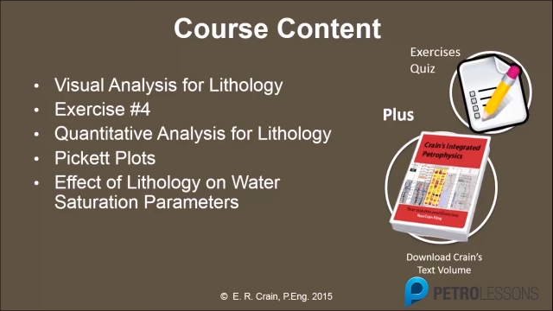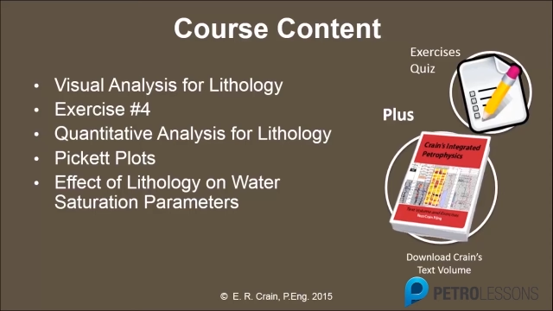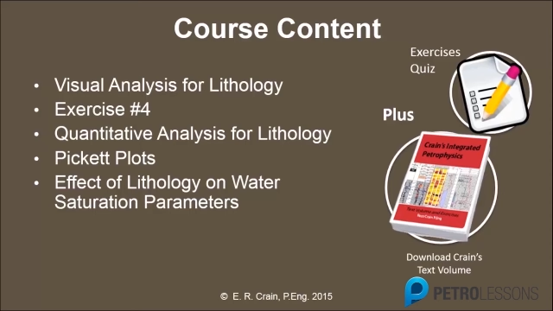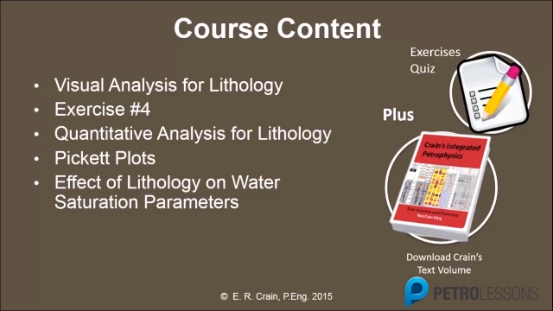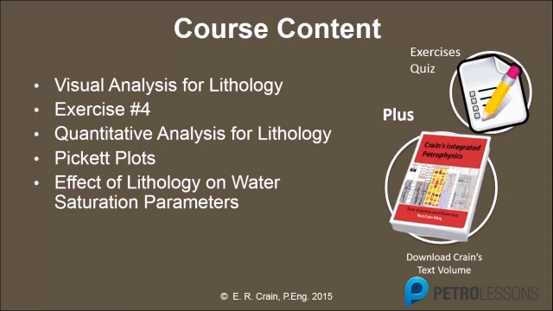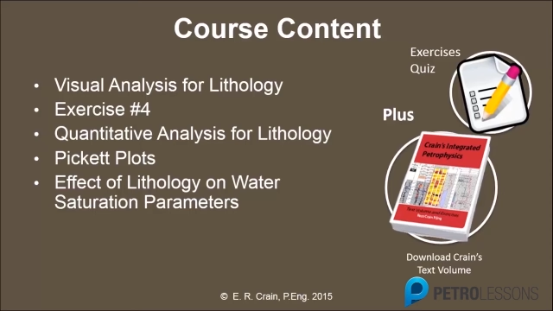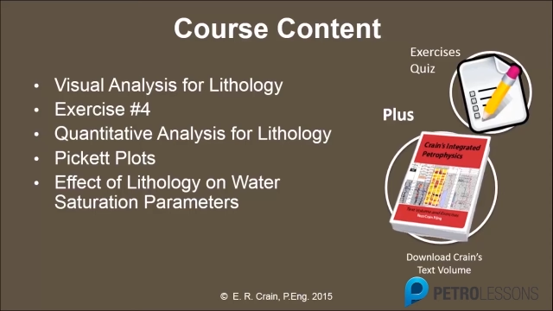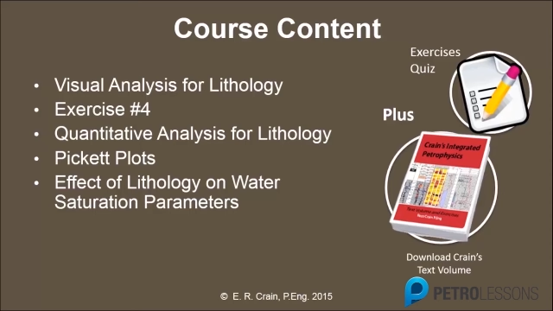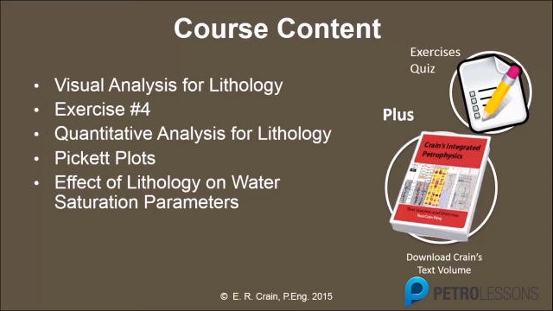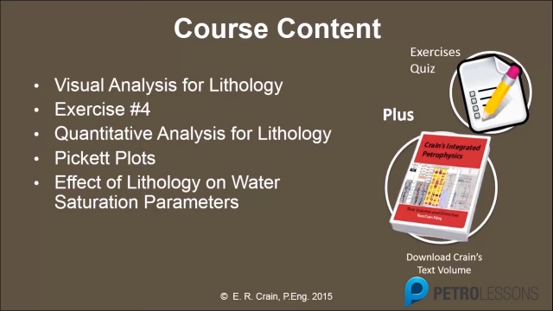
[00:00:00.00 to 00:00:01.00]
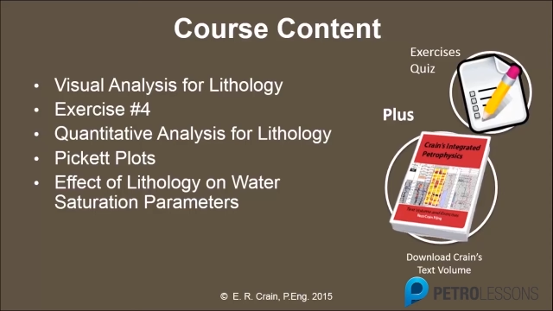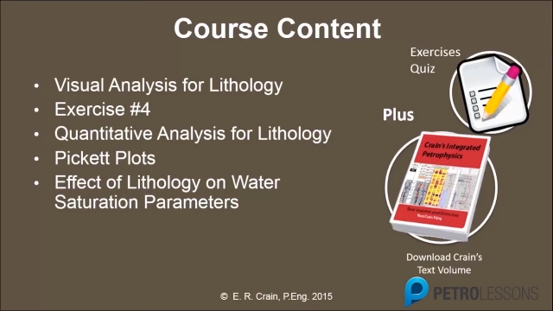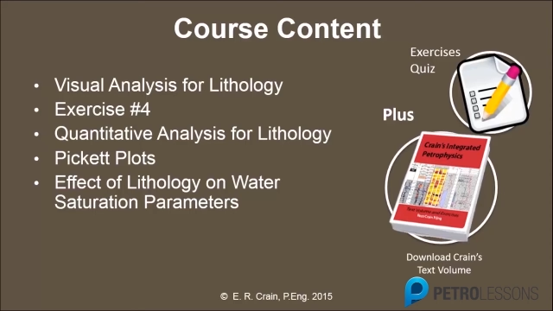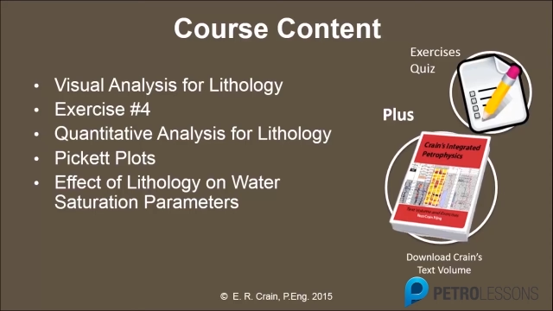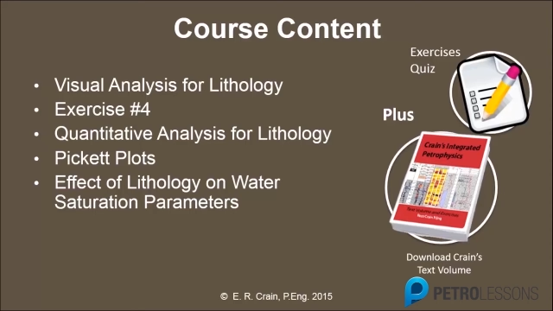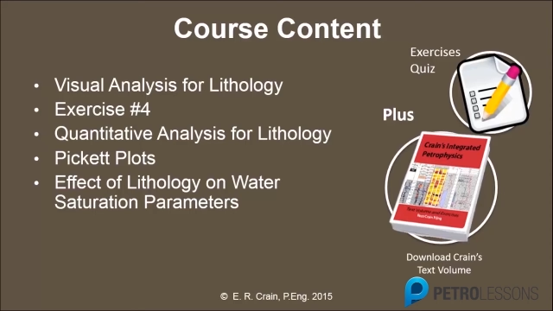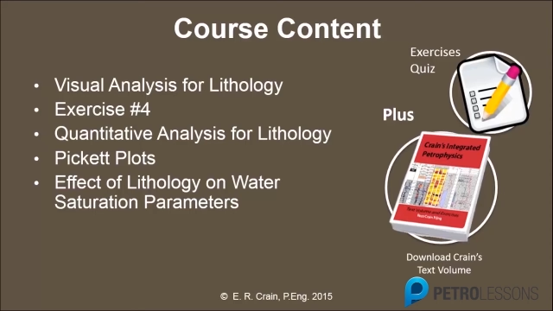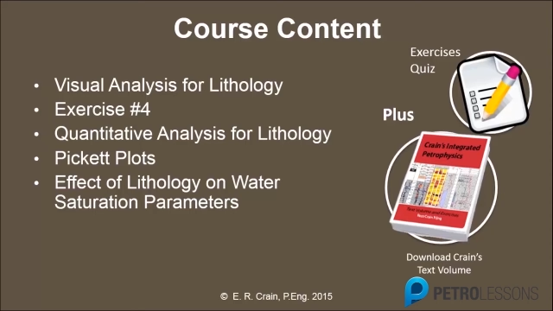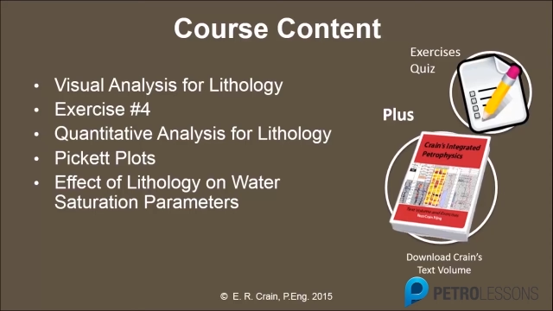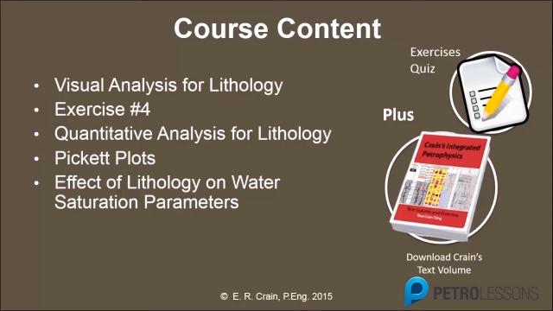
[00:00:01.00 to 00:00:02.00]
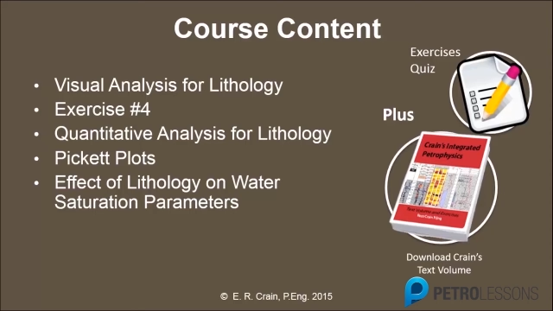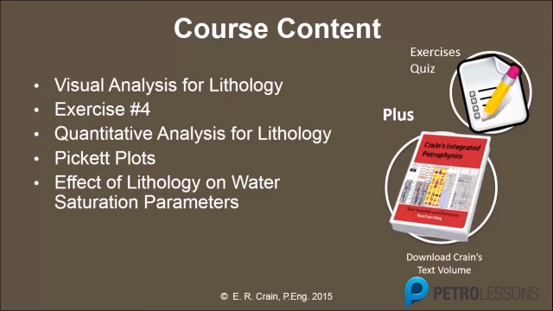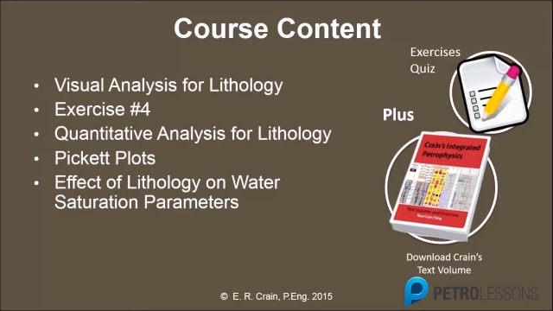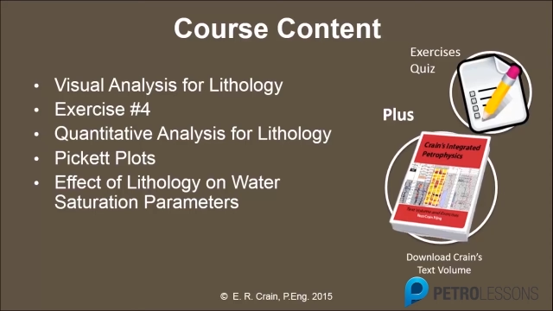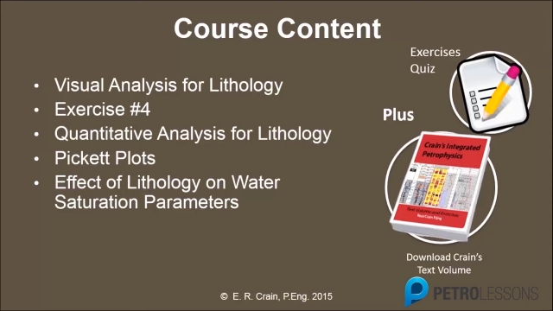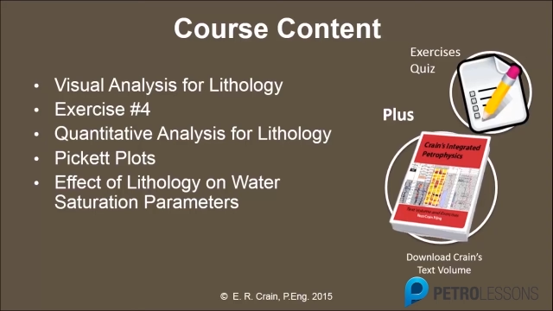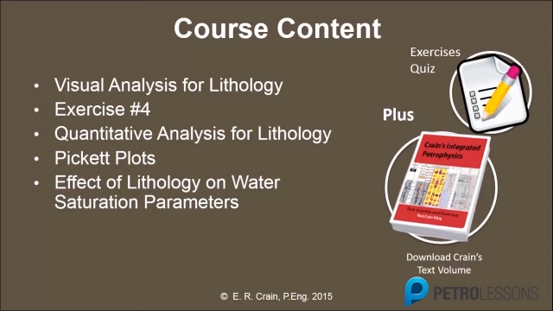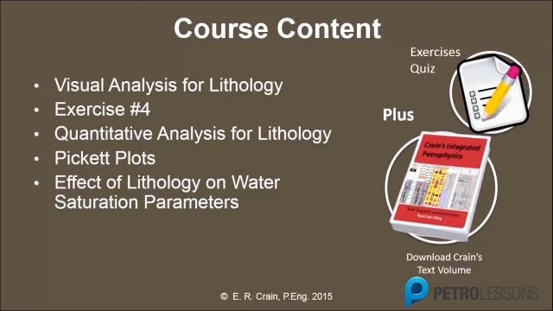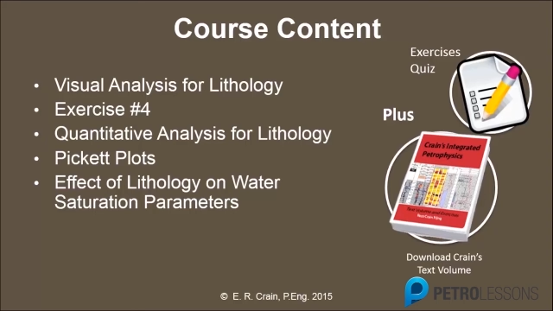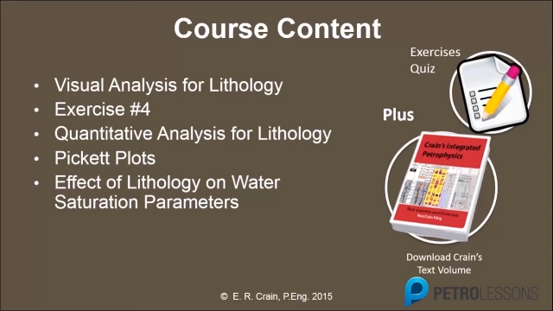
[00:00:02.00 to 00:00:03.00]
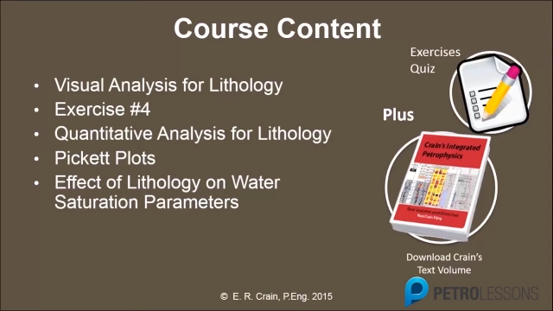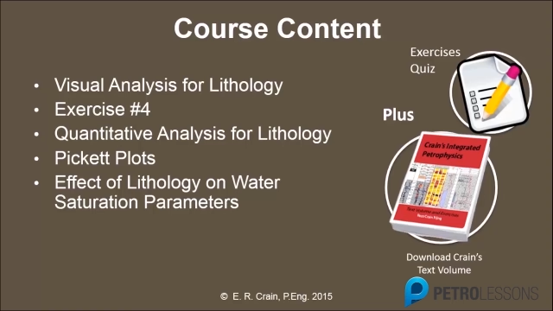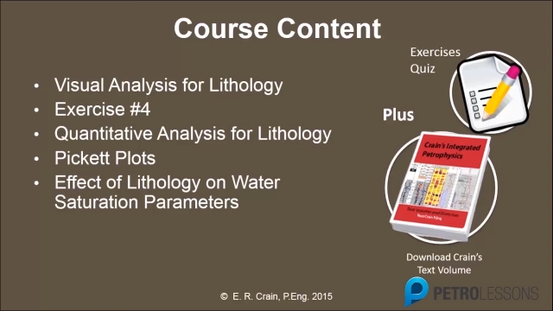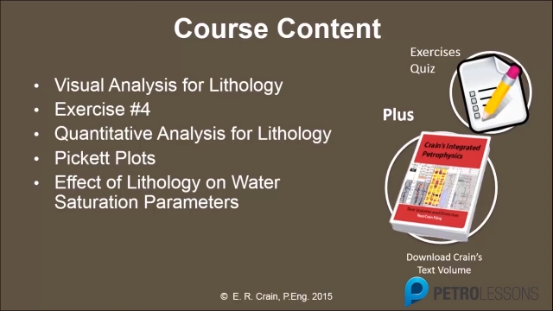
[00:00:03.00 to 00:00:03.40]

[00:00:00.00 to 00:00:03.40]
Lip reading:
(no speaker visible)